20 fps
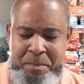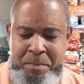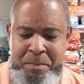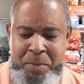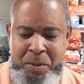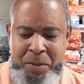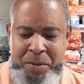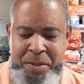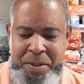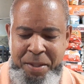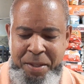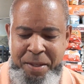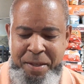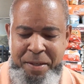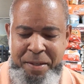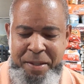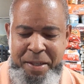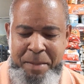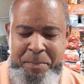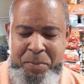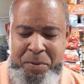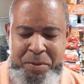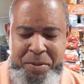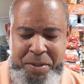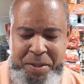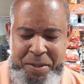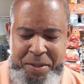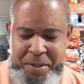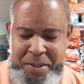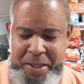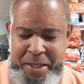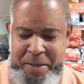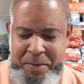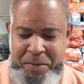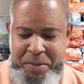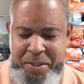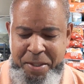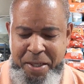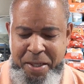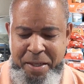Bozal thing I
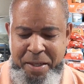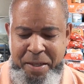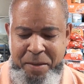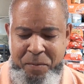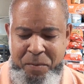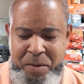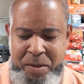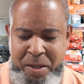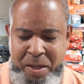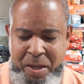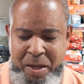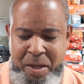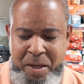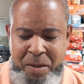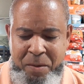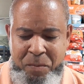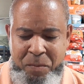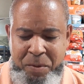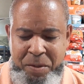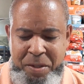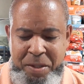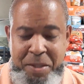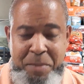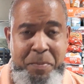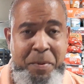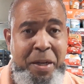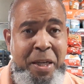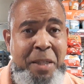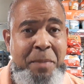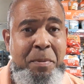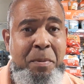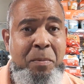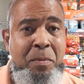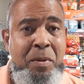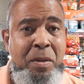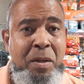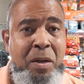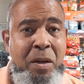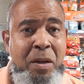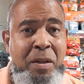was telling you, what the Spanish people
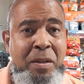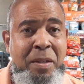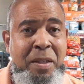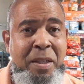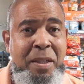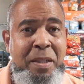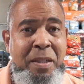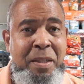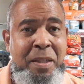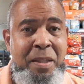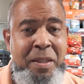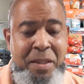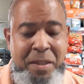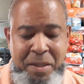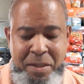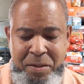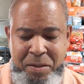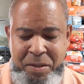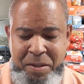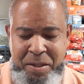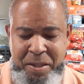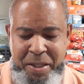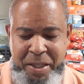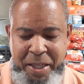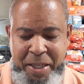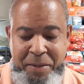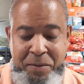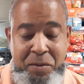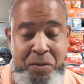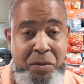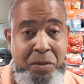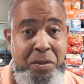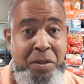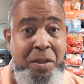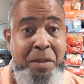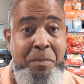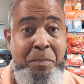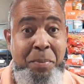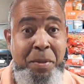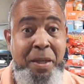called the indigenous or the slaves who
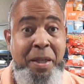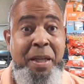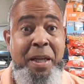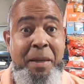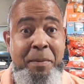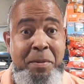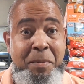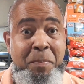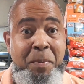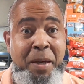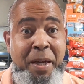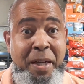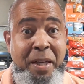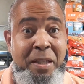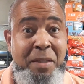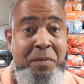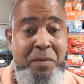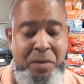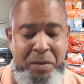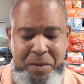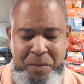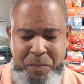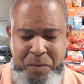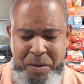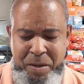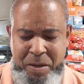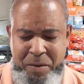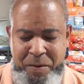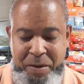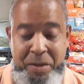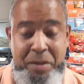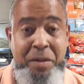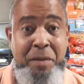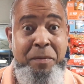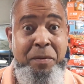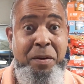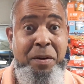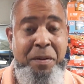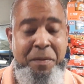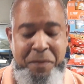couldn't pick up Spanish very well, or could
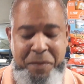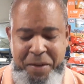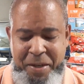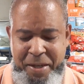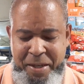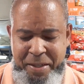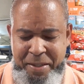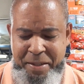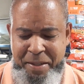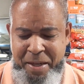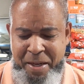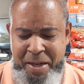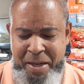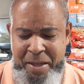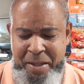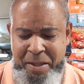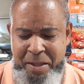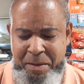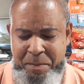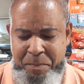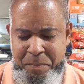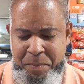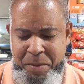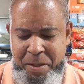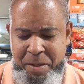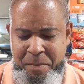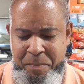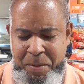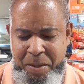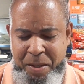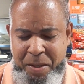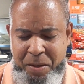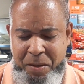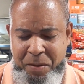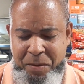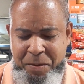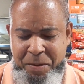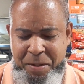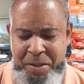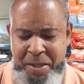very fast. The
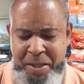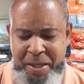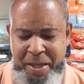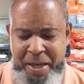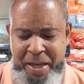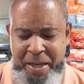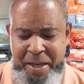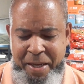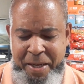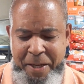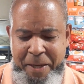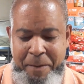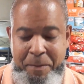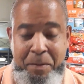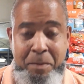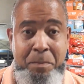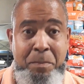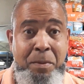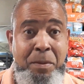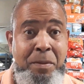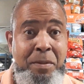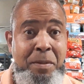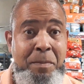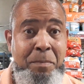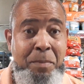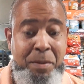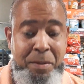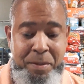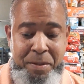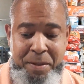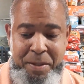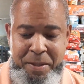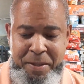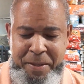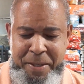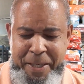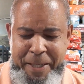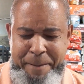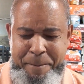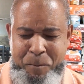Bozal, the Bozal,
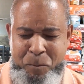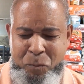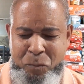right?